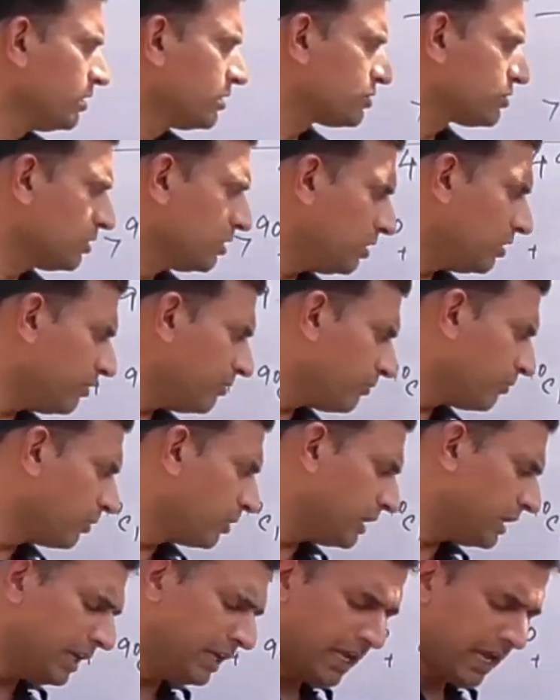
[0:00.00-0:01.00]
So
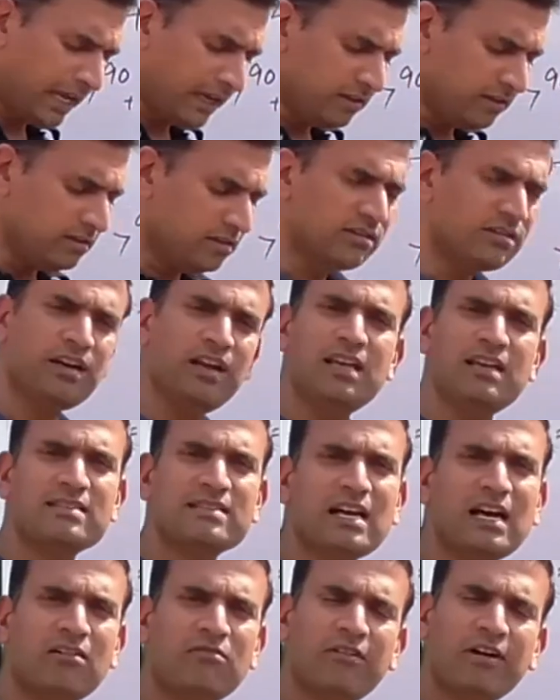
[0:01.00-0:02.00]
49
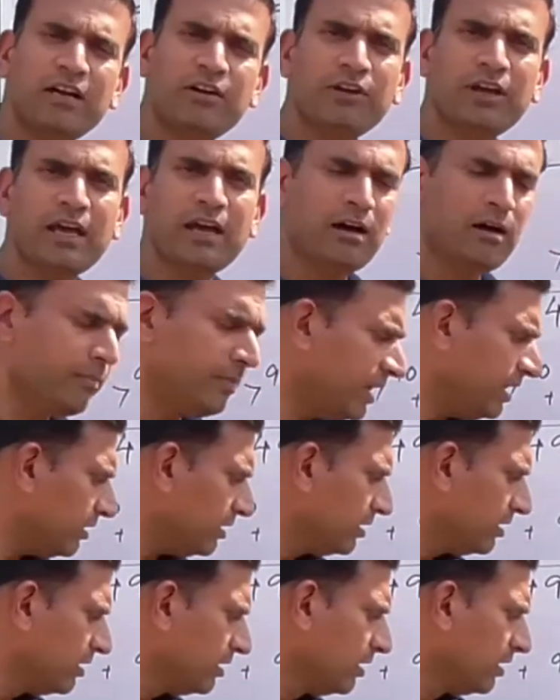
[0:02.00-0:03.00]
threes are what we are having,
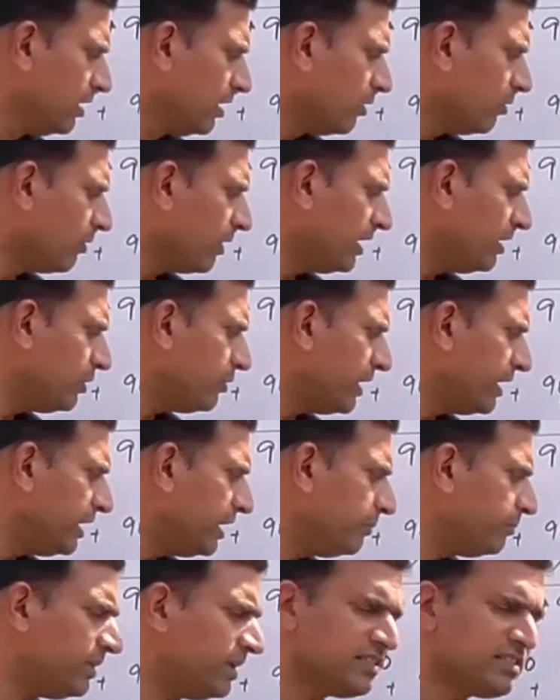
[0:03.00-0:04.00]

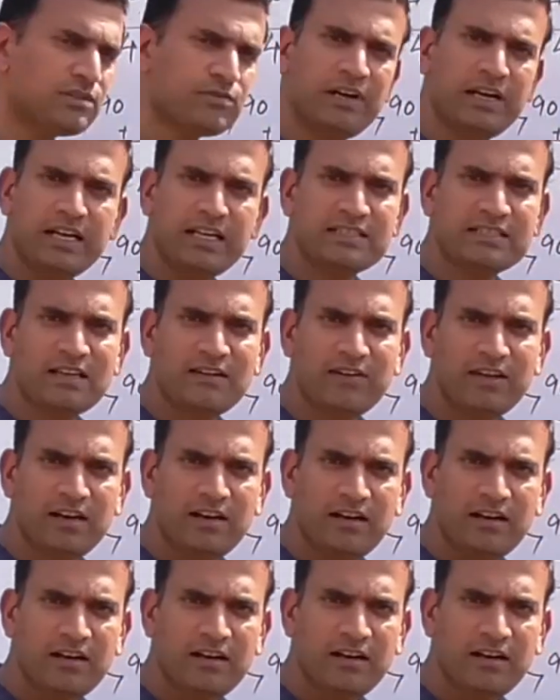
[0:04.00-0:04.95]
120 plus 27.